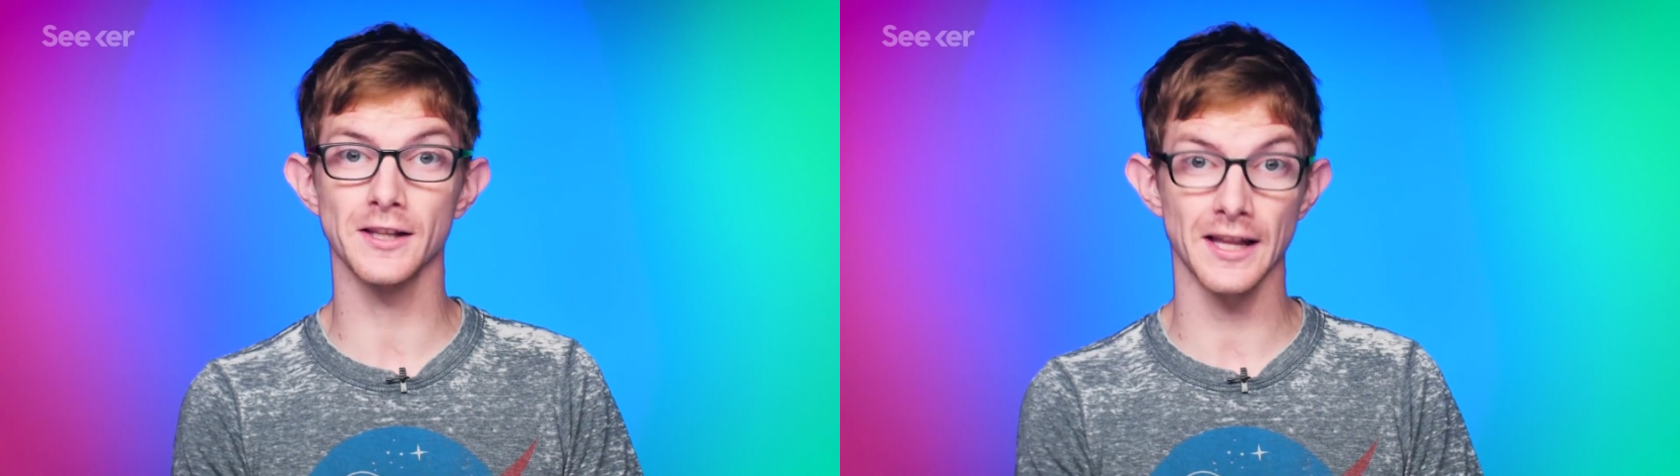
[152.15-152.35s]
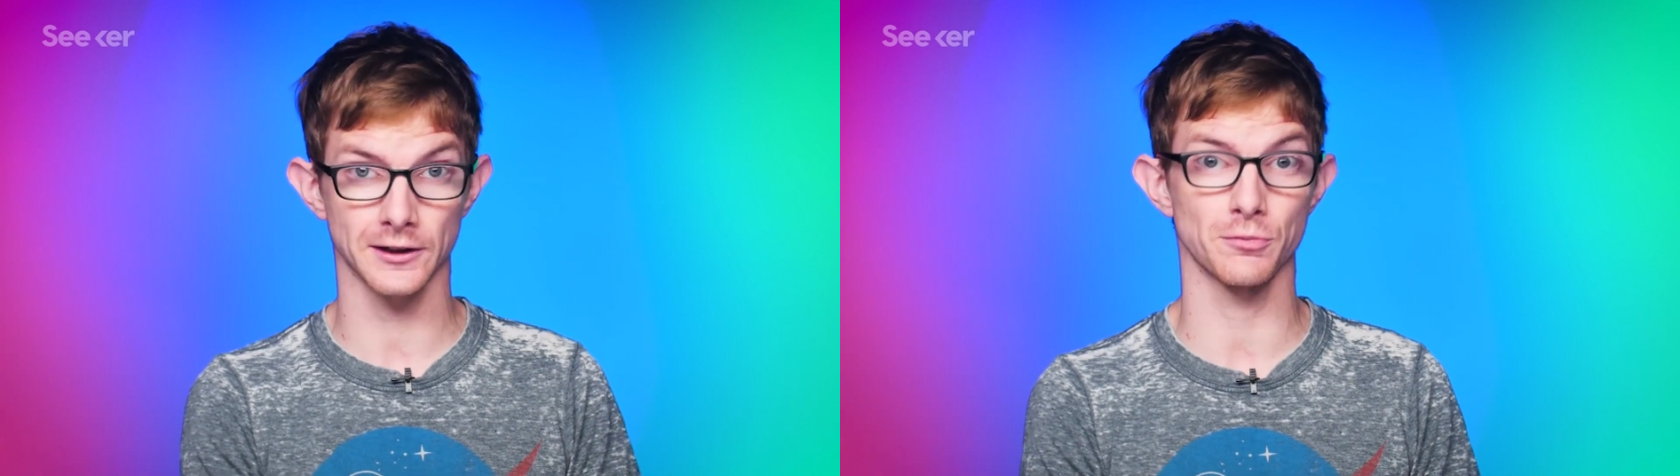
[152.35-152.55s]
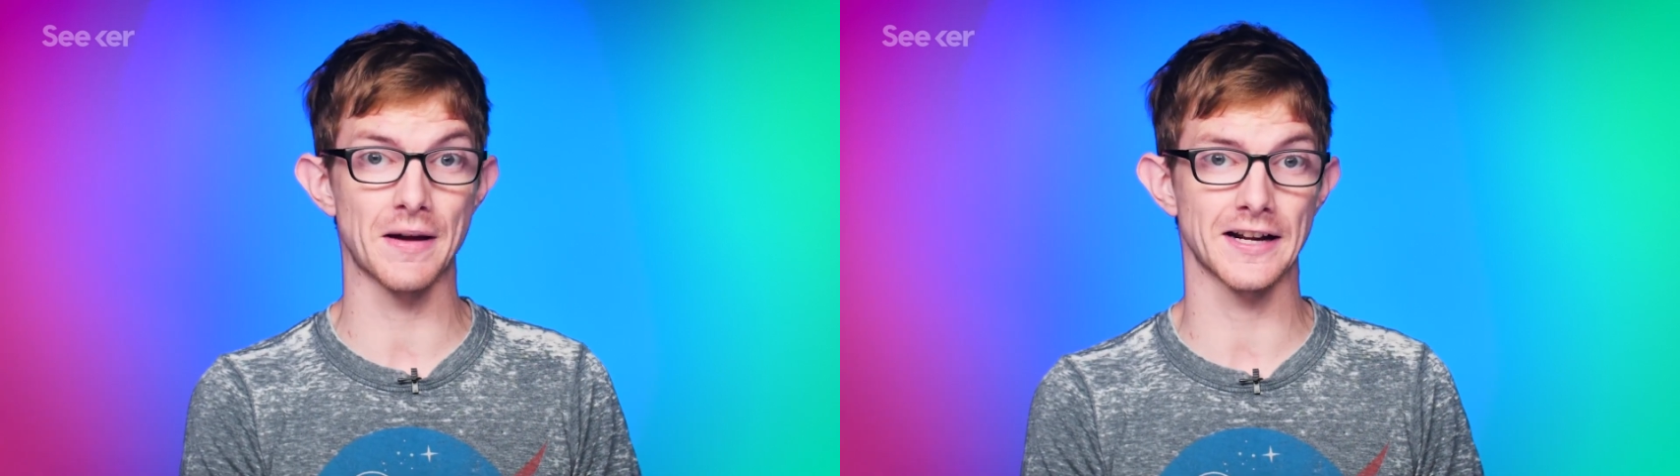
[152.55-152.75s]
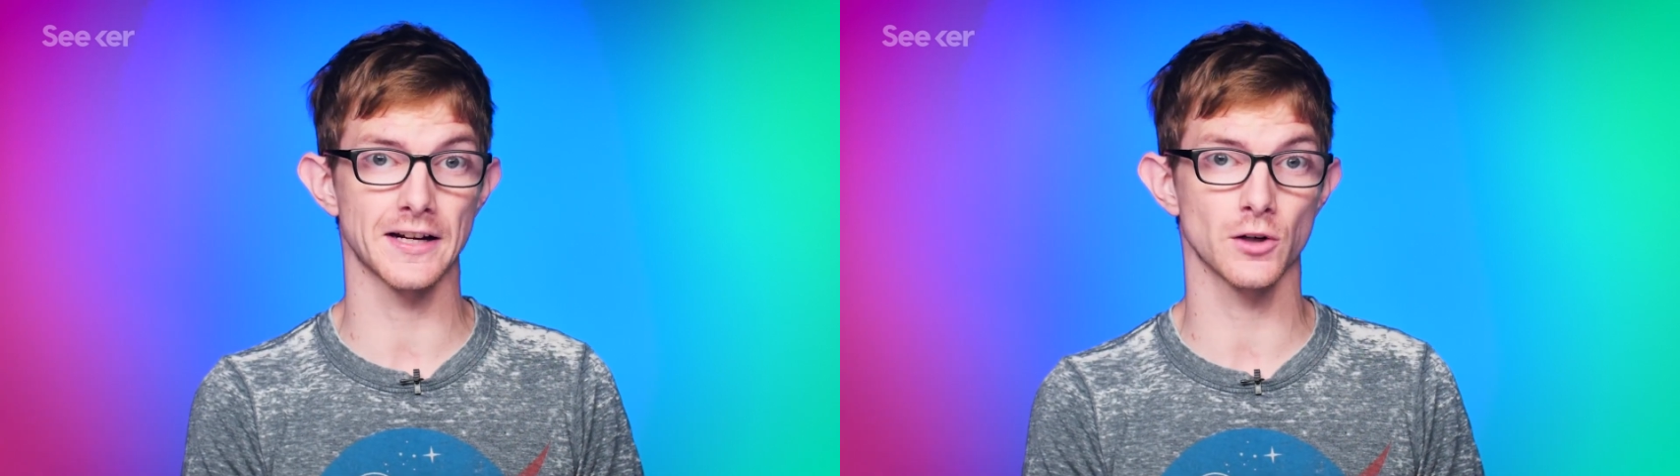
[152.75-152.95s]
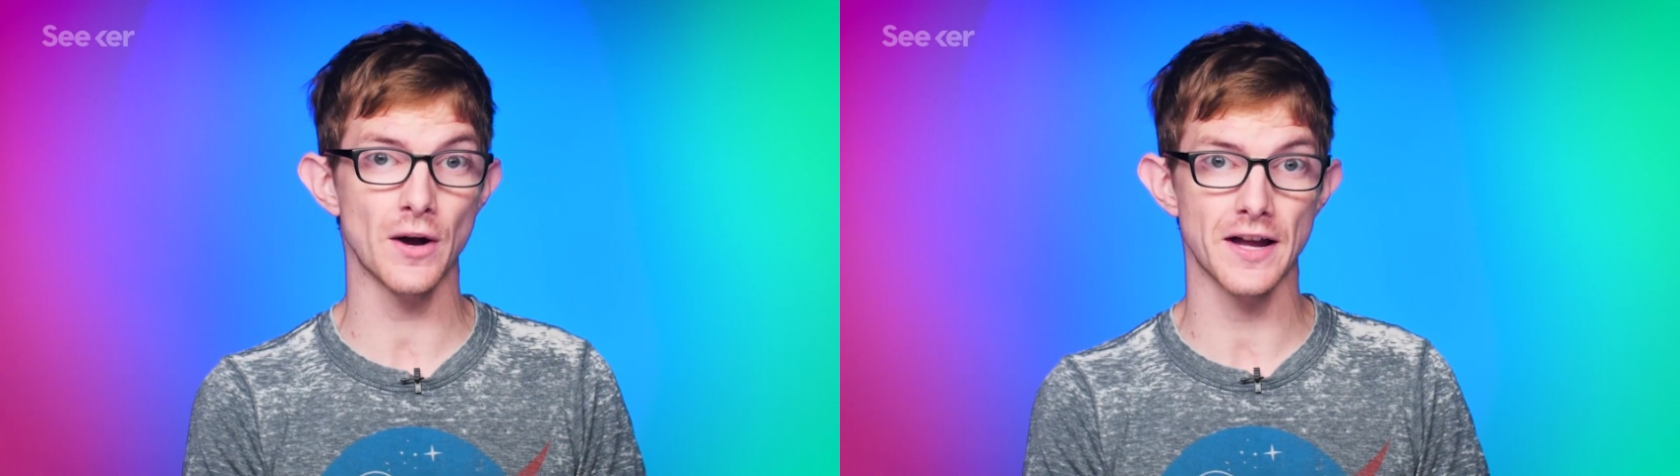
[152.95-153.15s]

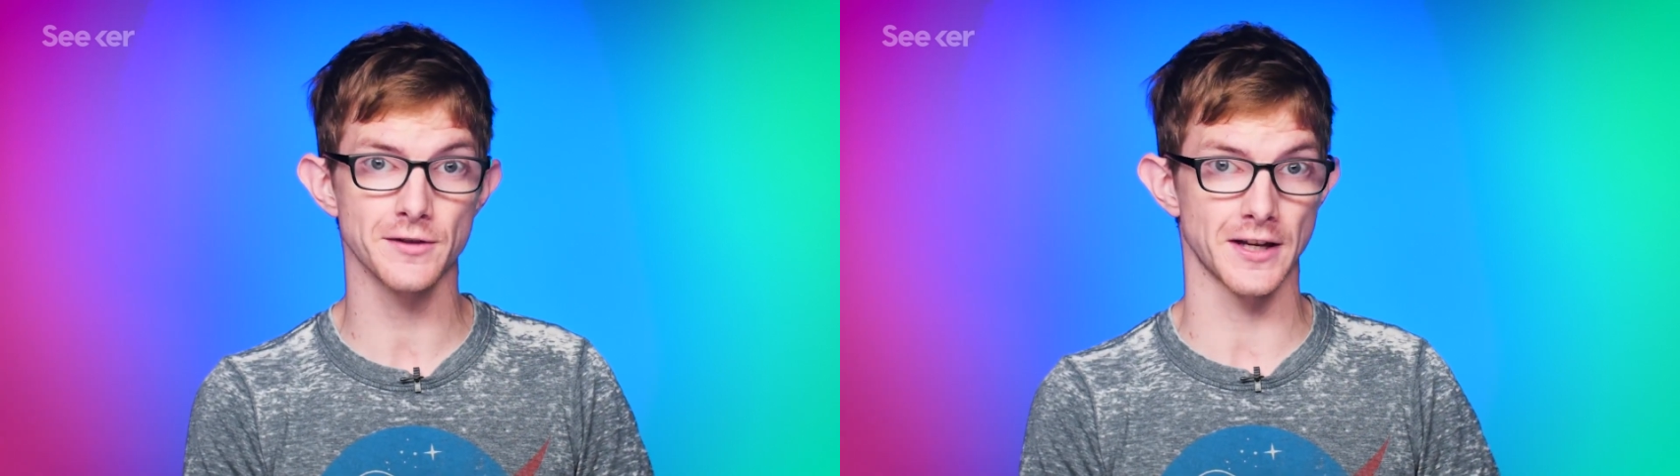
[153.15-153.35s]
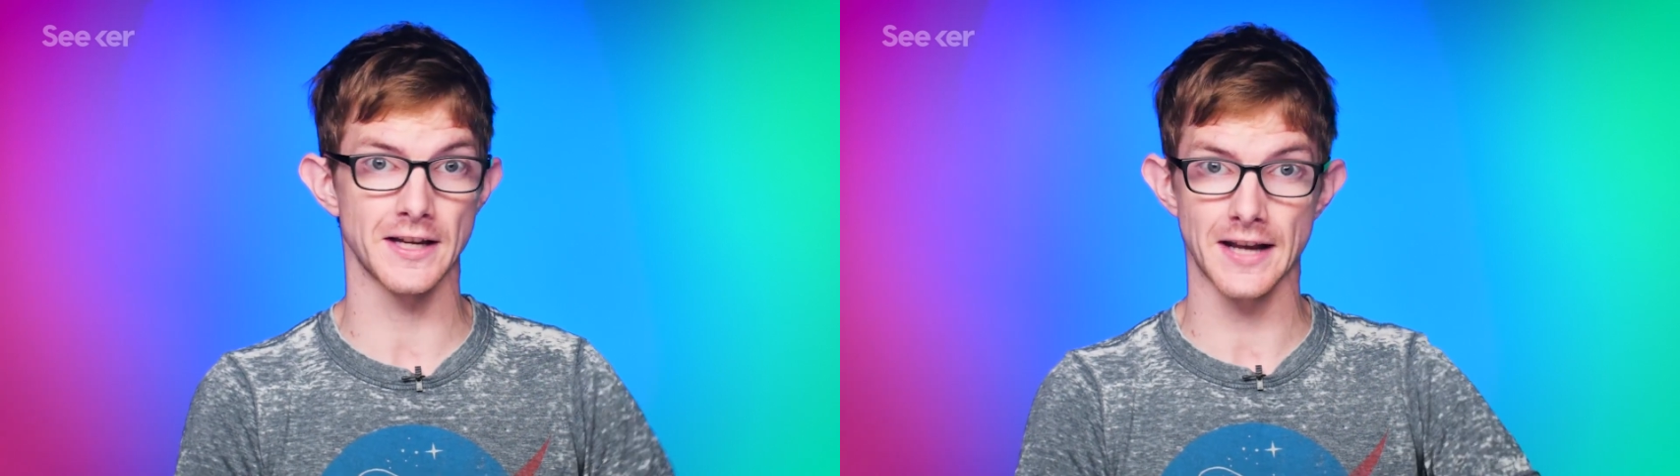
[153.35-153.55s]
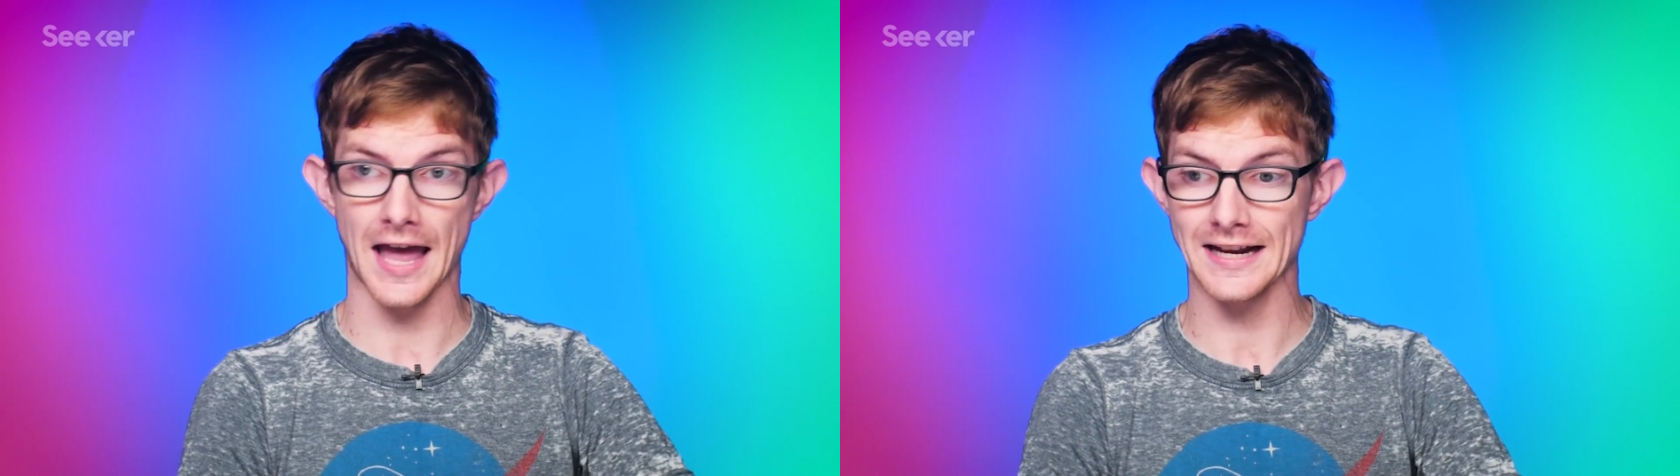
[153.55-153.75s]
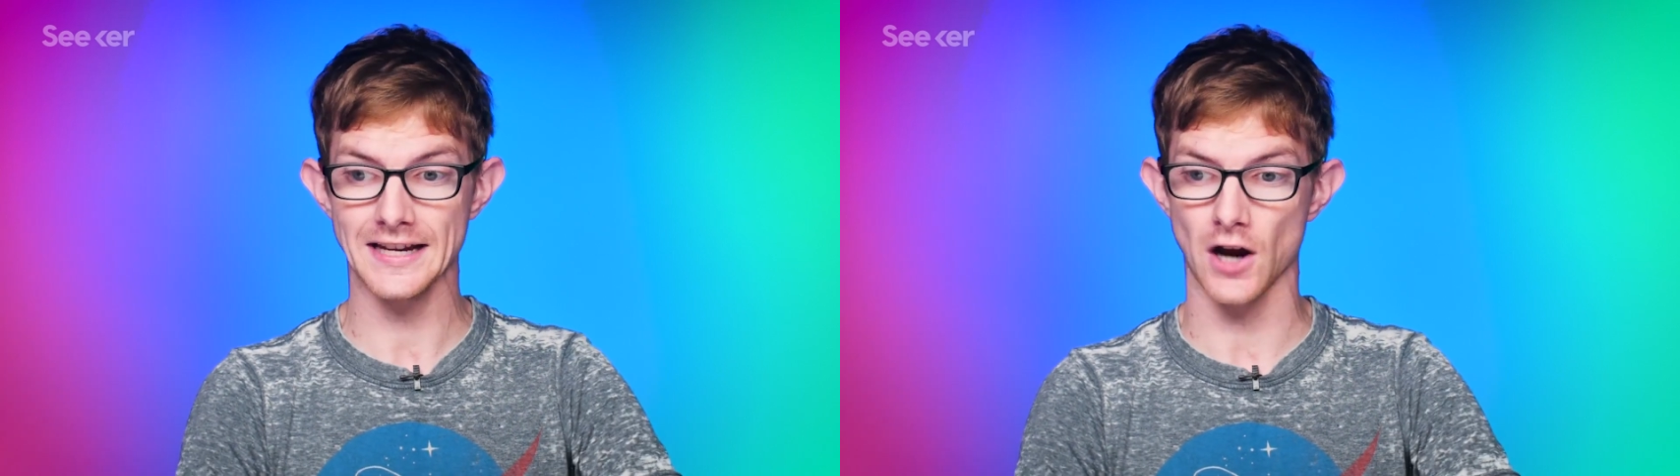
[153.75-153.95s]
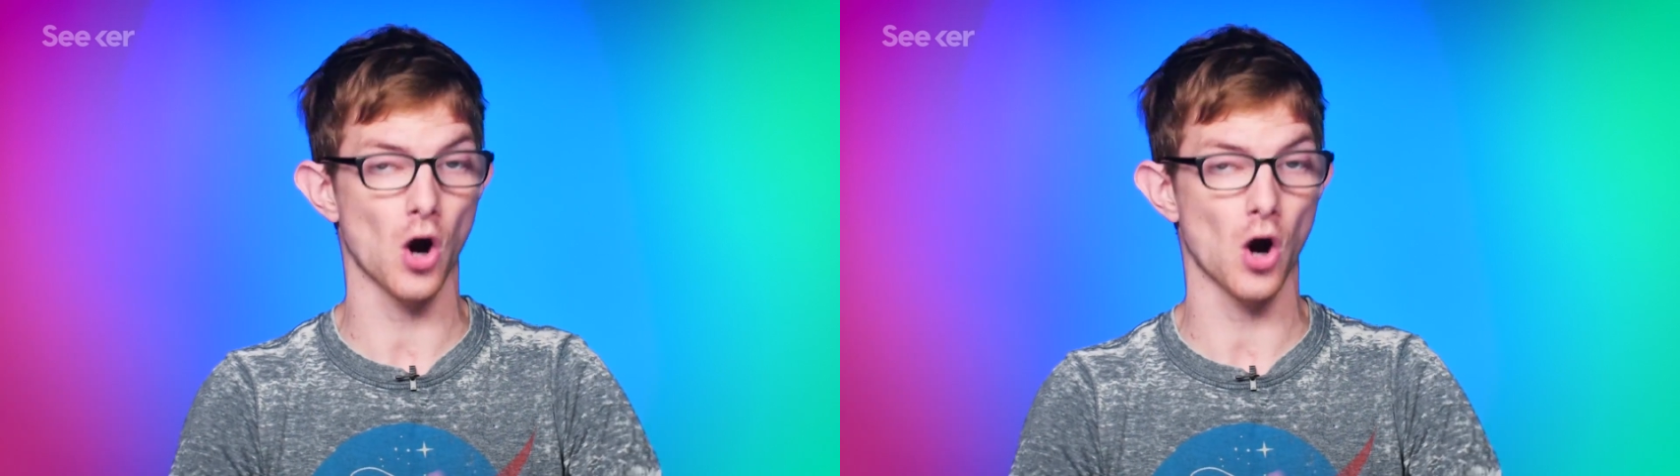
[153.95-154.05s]
electromagnetic waves in any